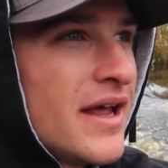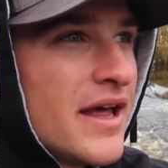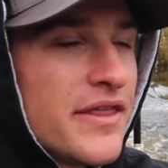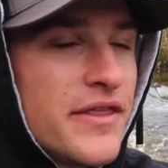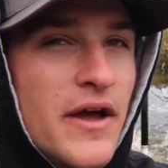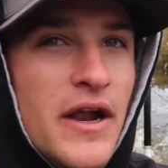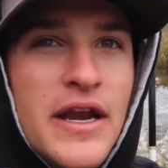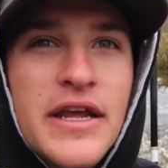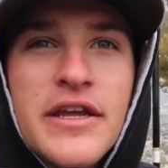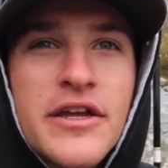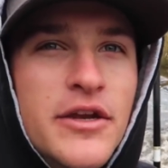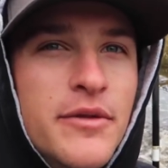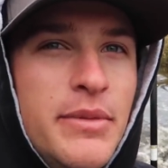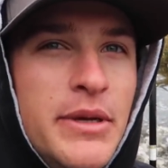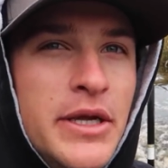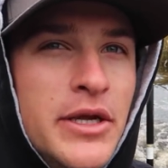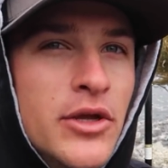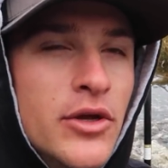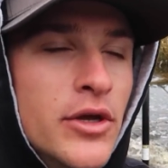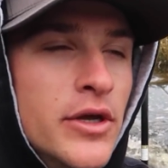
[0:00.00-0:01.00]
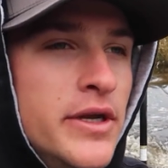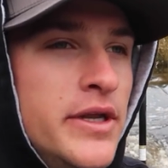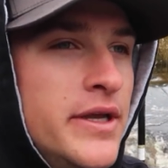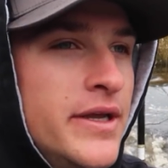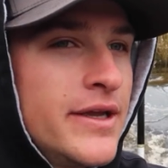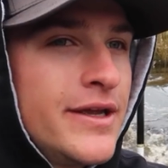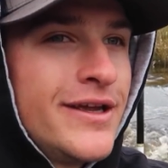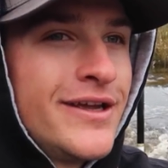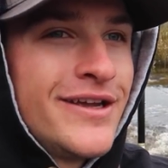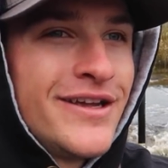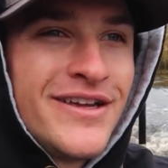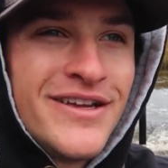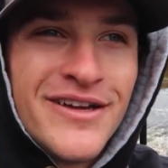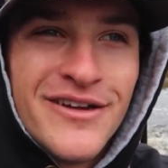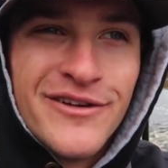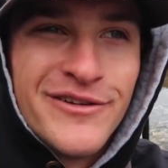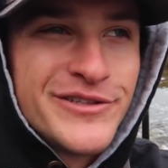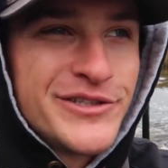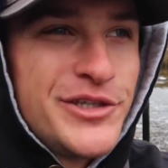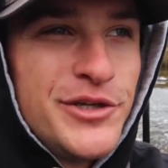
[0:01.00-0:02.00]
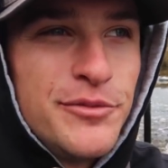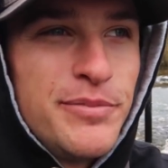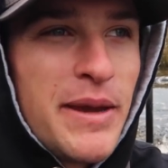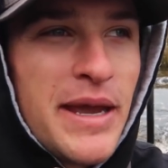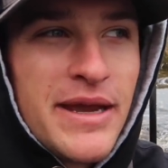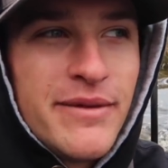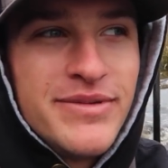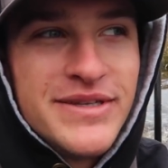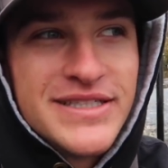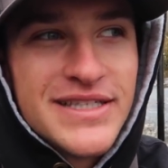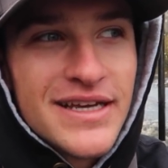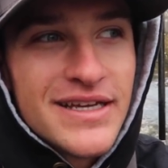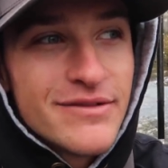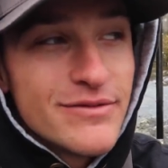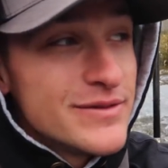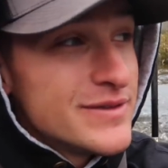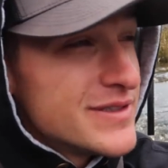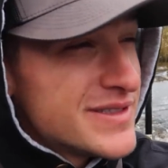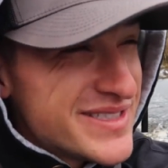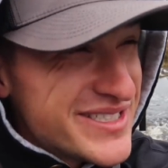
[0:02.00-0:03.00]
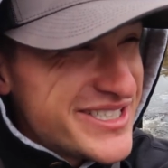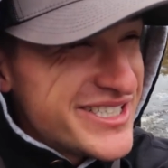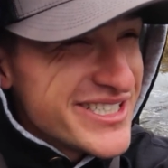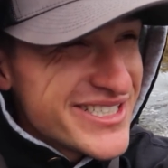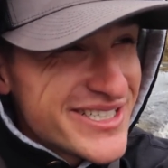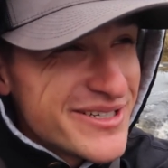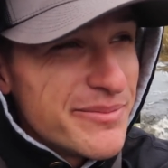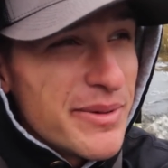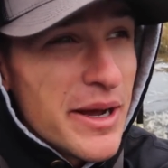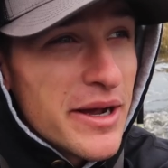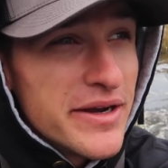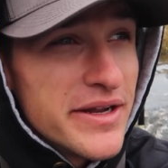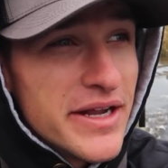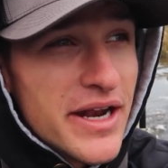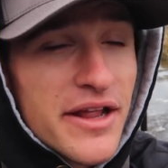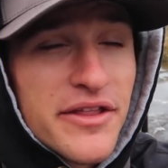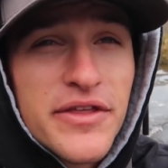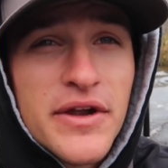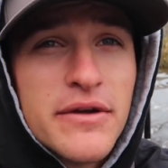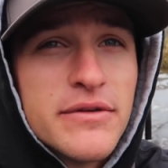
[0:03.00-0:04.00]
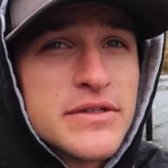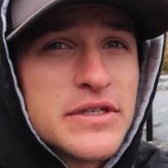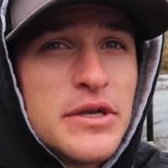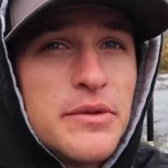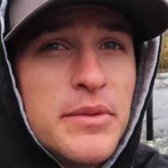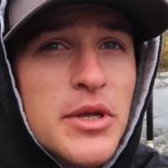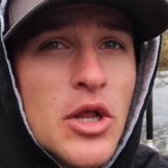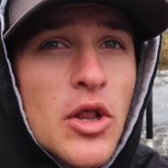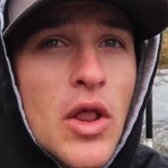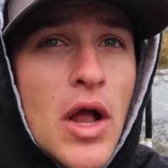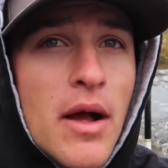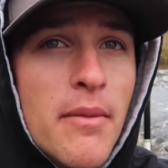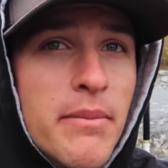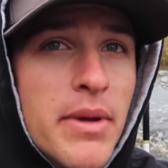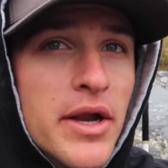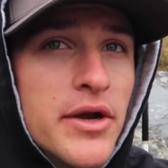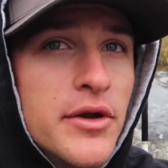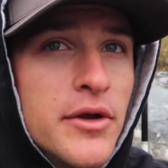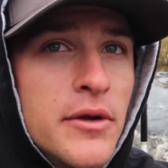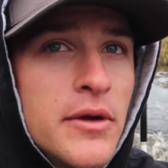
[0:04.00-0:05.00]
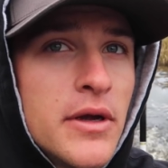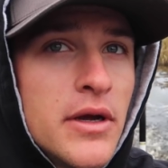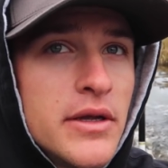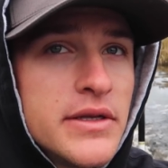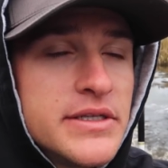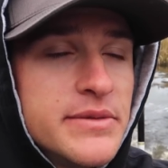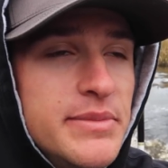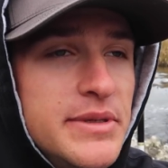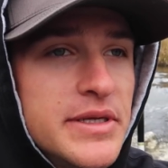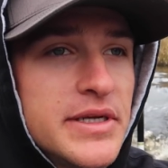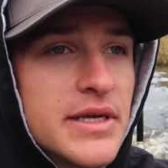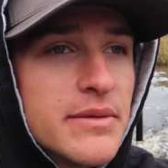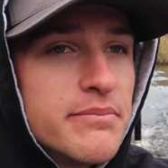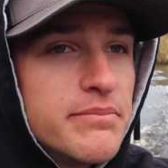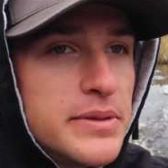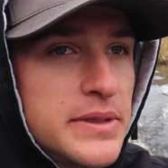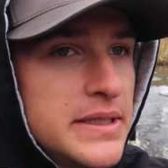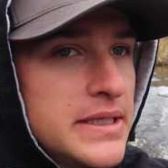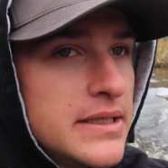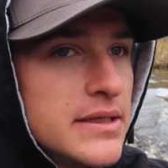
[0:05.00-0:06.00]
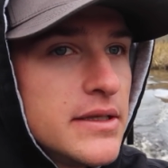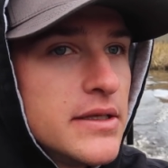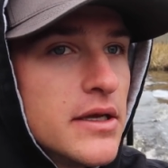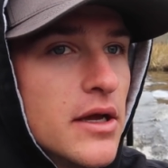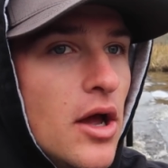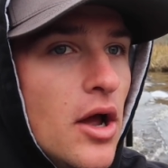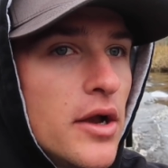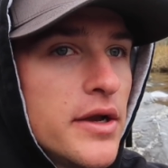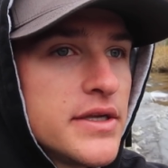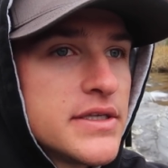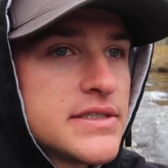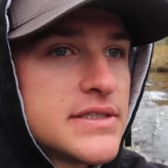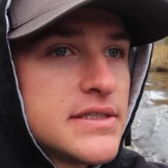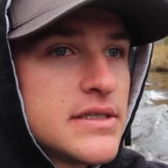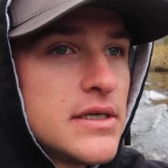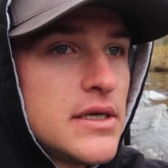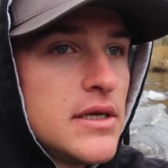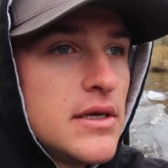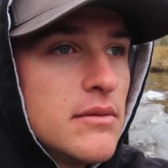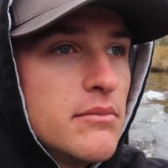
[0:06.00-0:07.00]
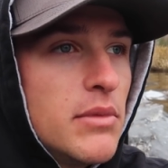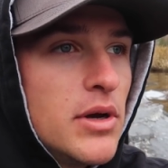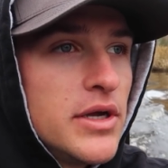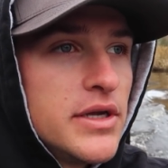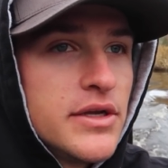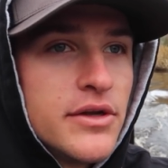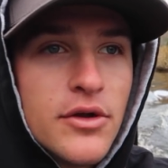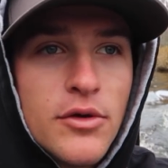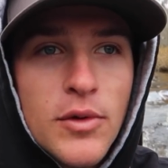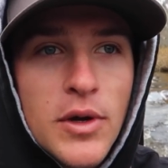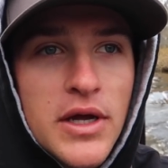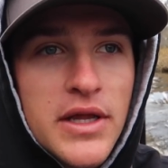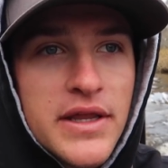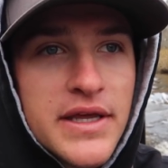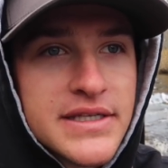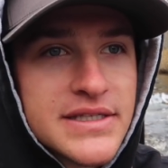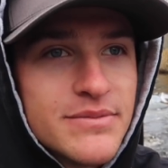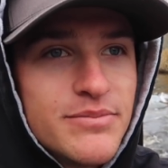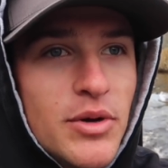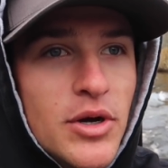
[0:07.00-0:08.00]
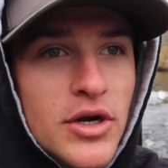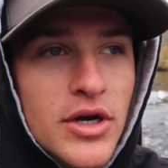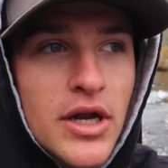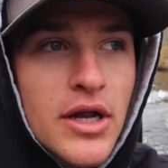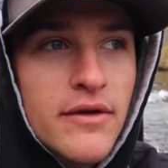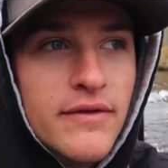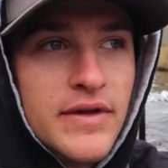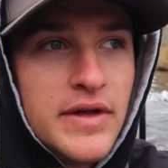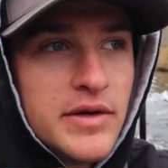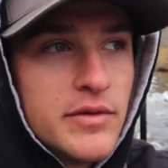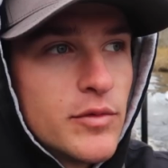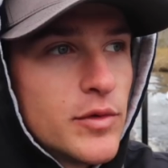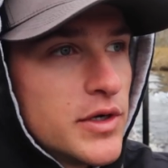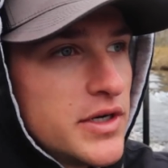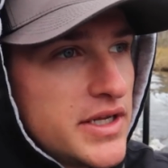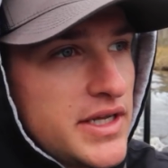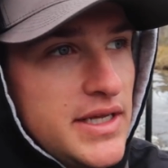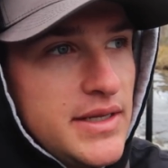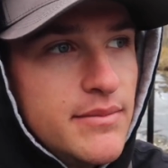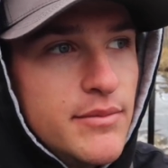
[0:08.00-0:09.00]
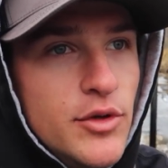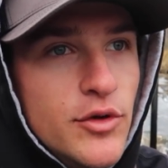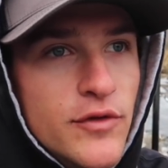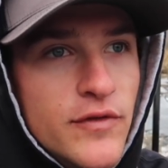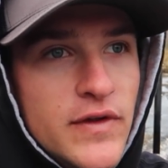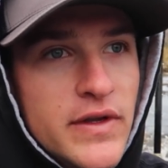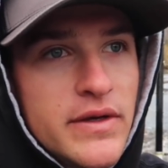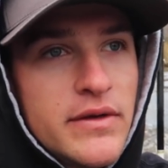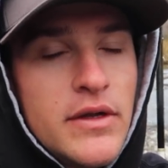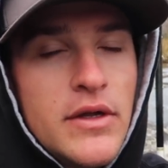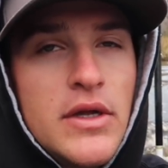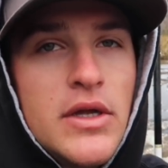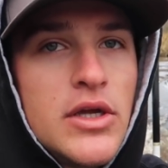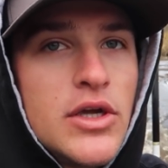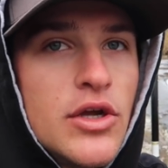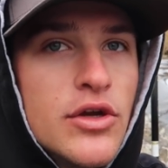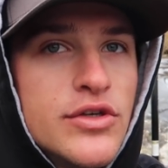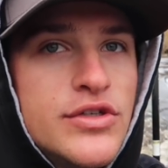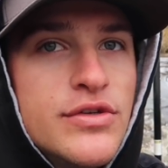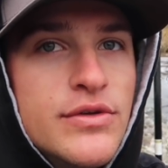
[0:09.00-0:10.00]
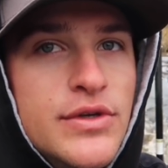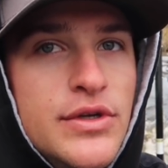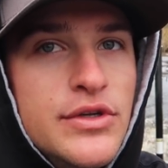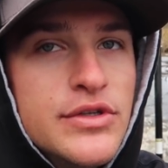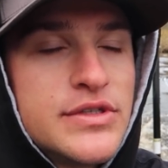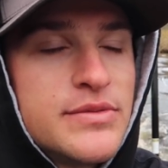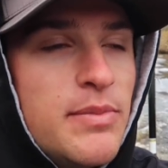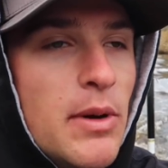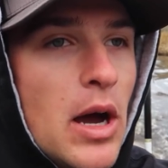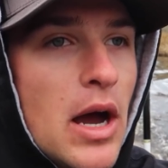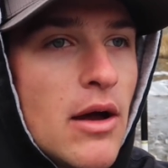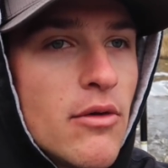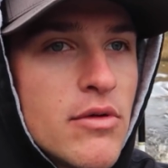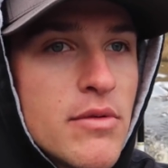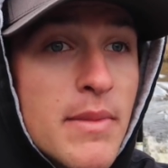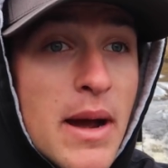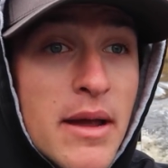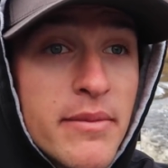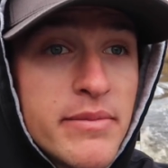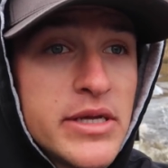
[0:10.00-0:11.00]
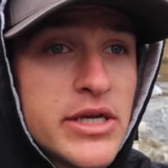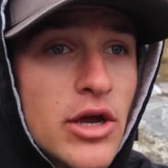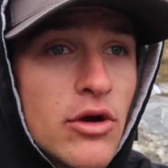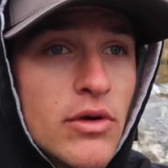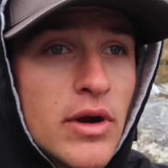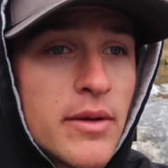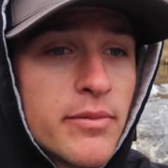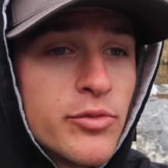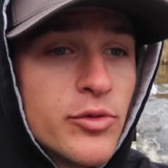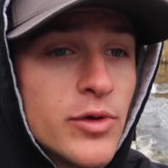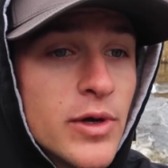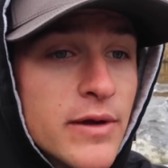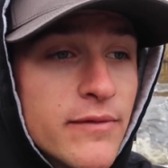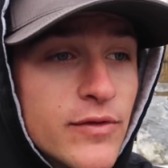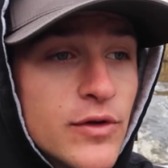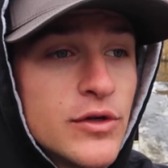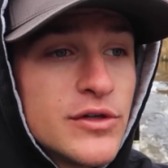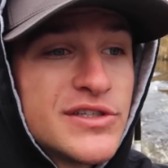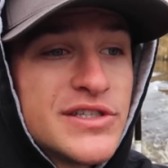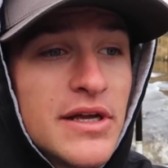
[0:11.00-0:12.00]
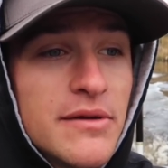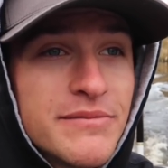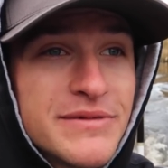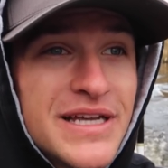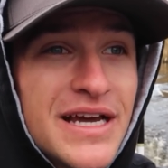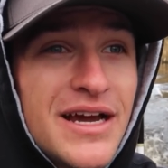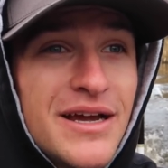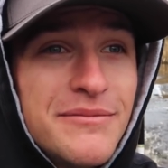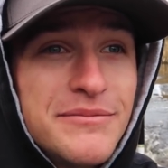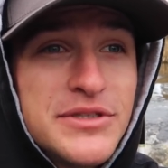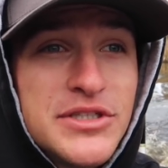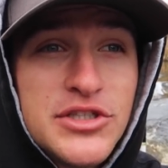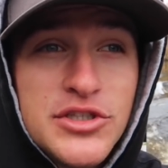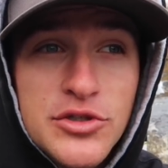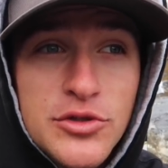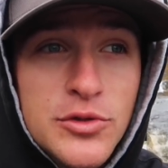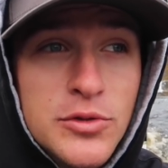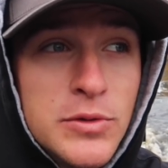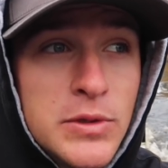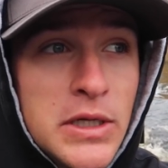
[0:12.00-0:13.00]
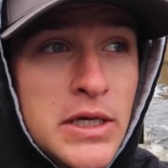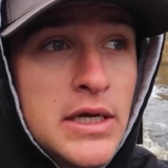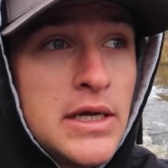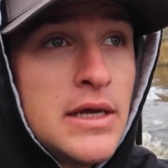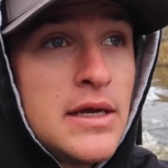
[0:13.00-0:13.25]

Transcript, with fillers: I thought it could have been good. Two babies, that's just about it. I thought it was gonna be a lot better, to be completely honest. But you know what, that's a part of it. We're gonna keep moving, go to a new spot. We might be going up river sometime soon.